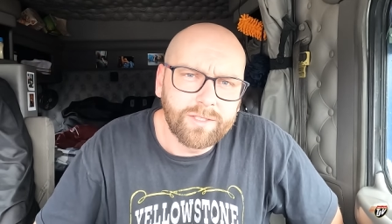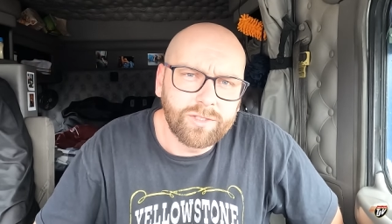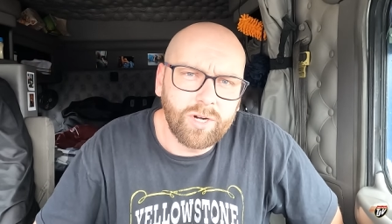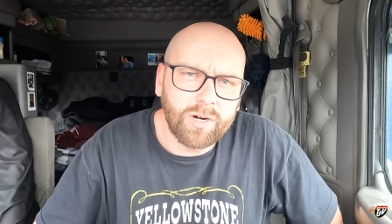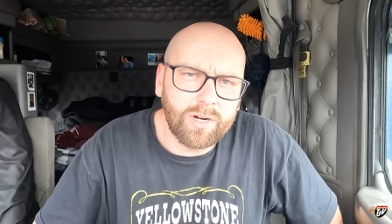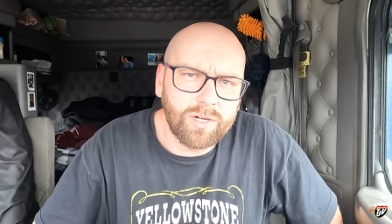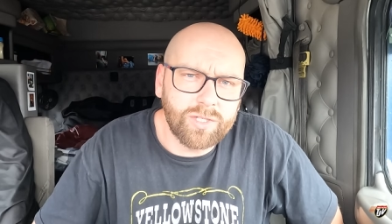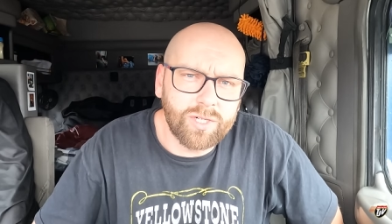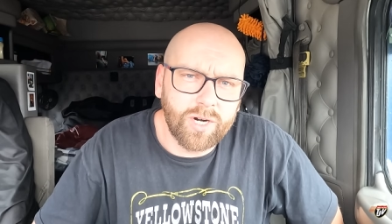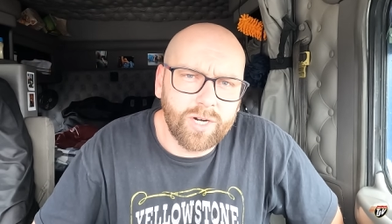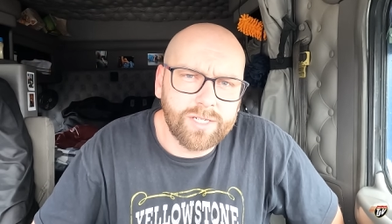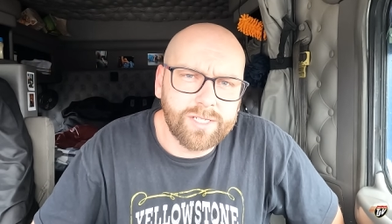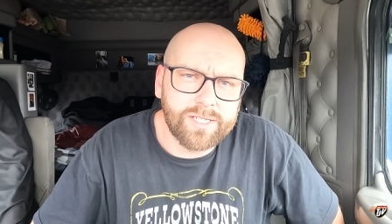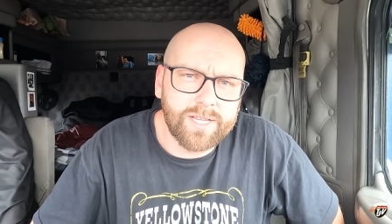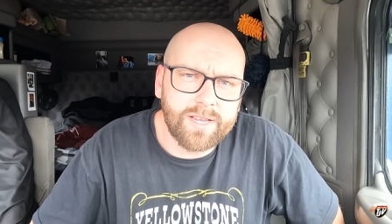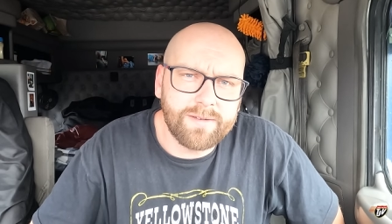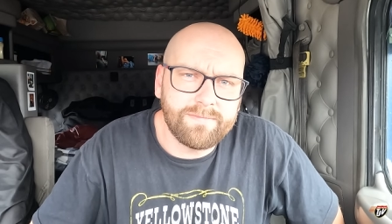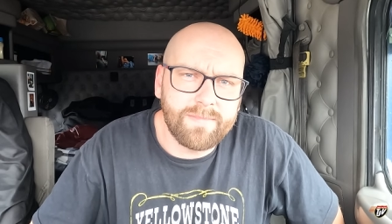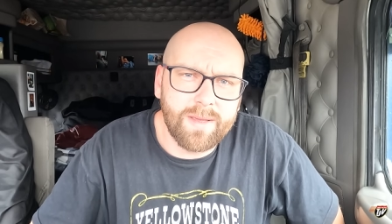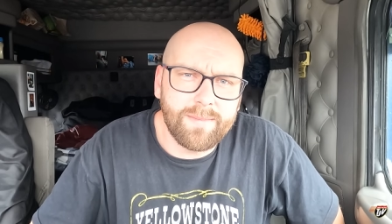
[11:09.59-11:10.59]
Trucker Josh
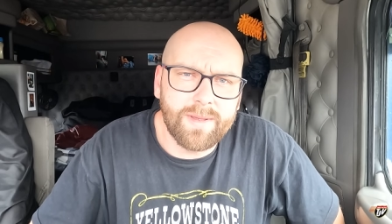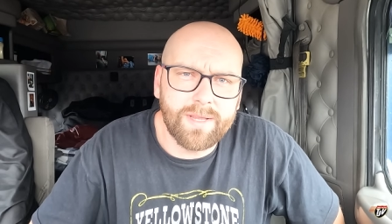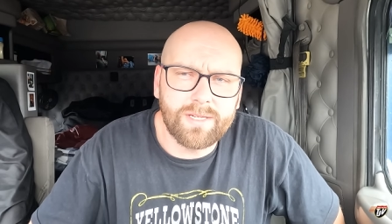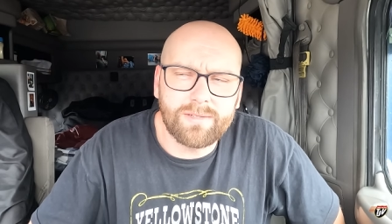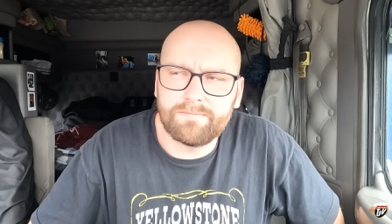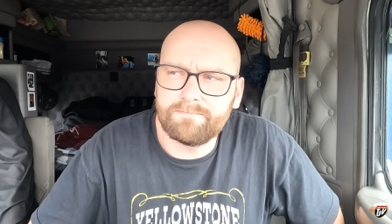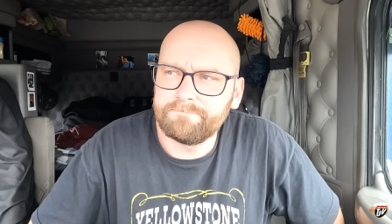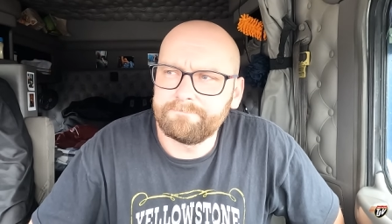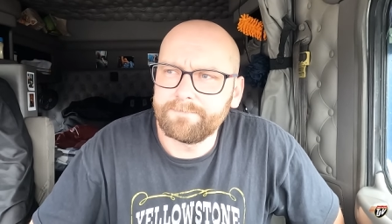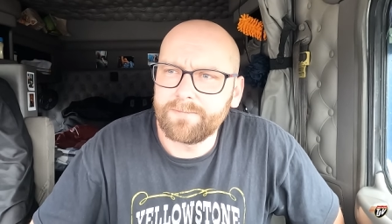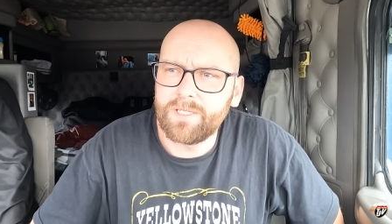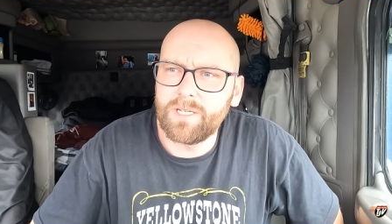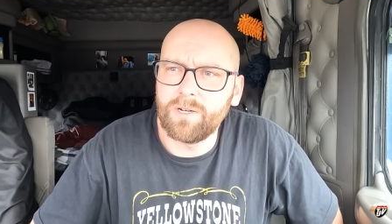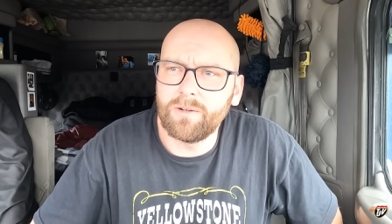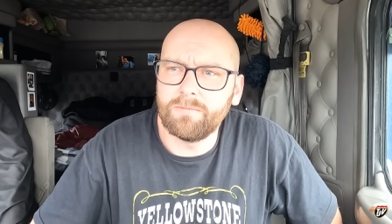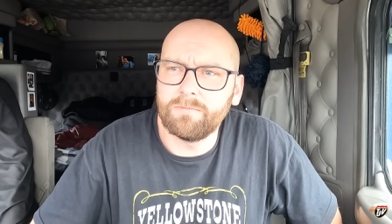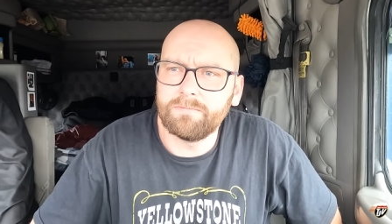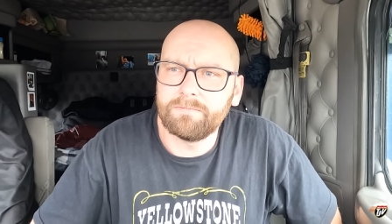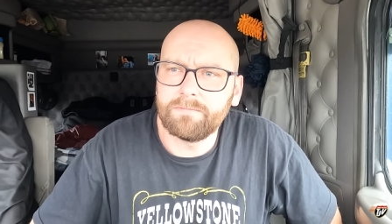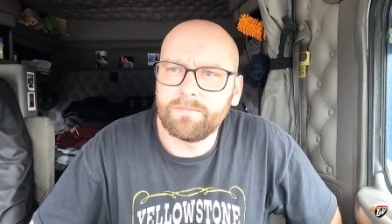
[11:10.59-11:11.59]
said maybe, you
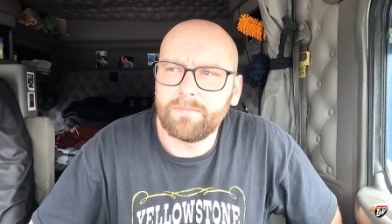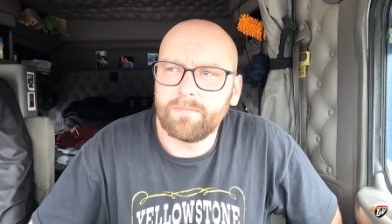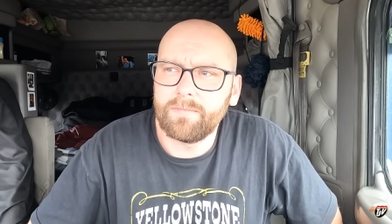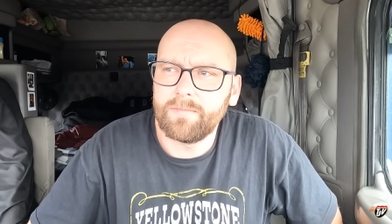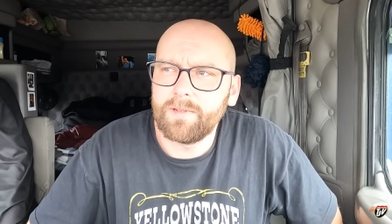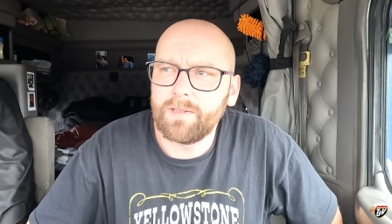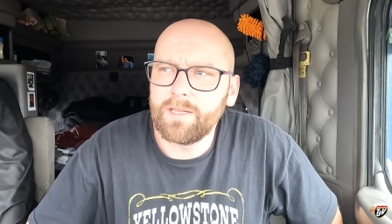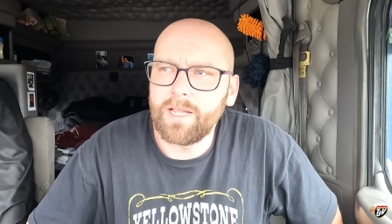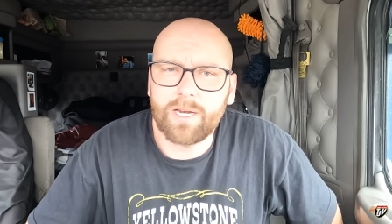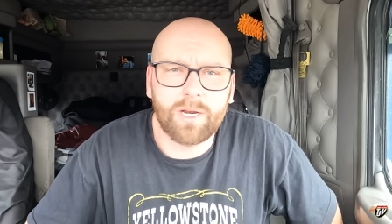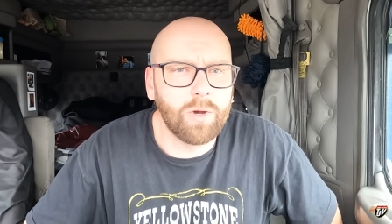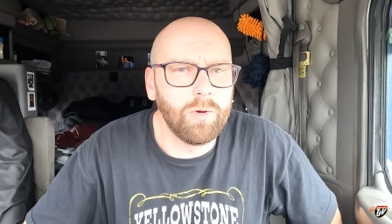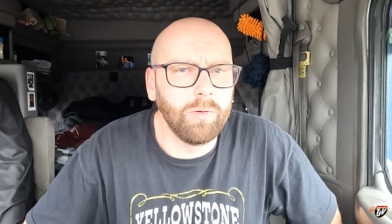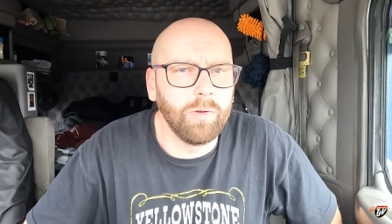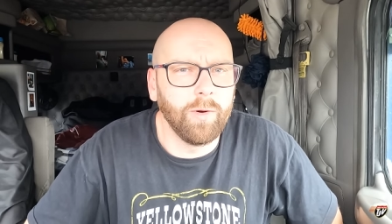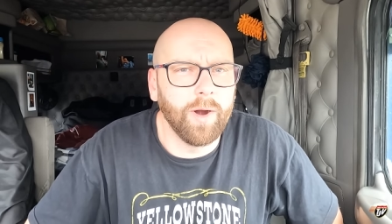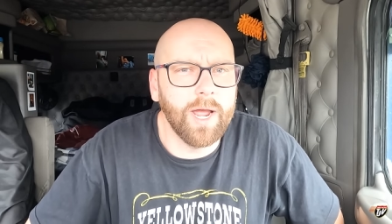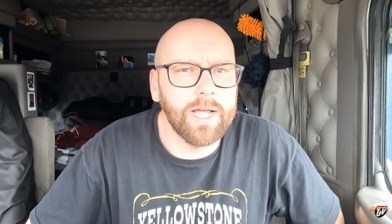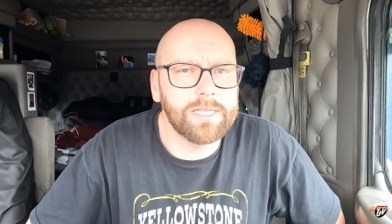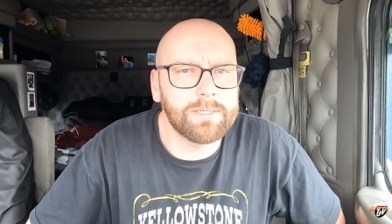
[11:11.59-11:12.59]
know, let
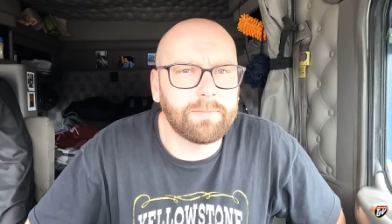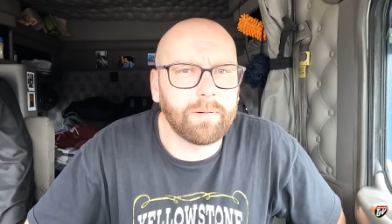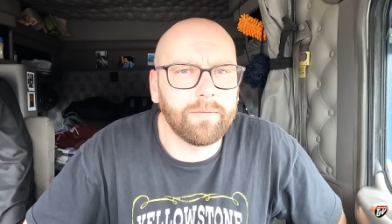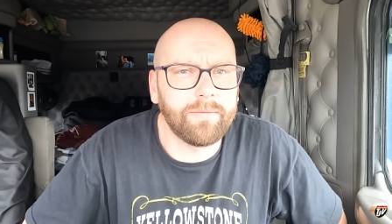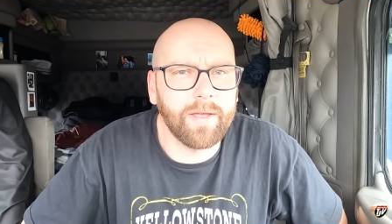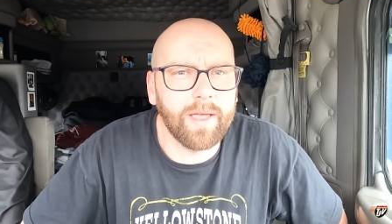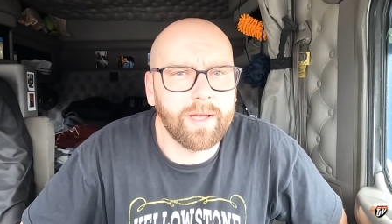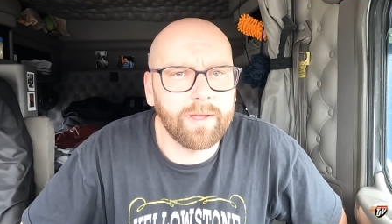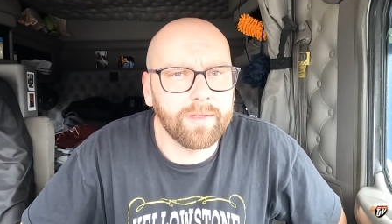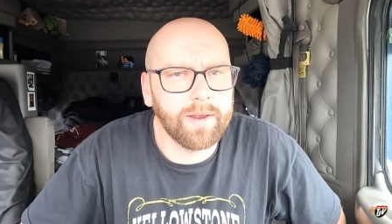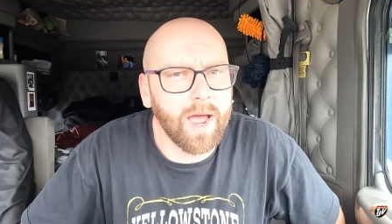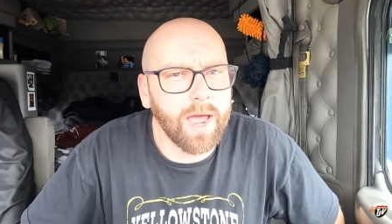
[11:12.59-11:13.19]
cooler heads prevail.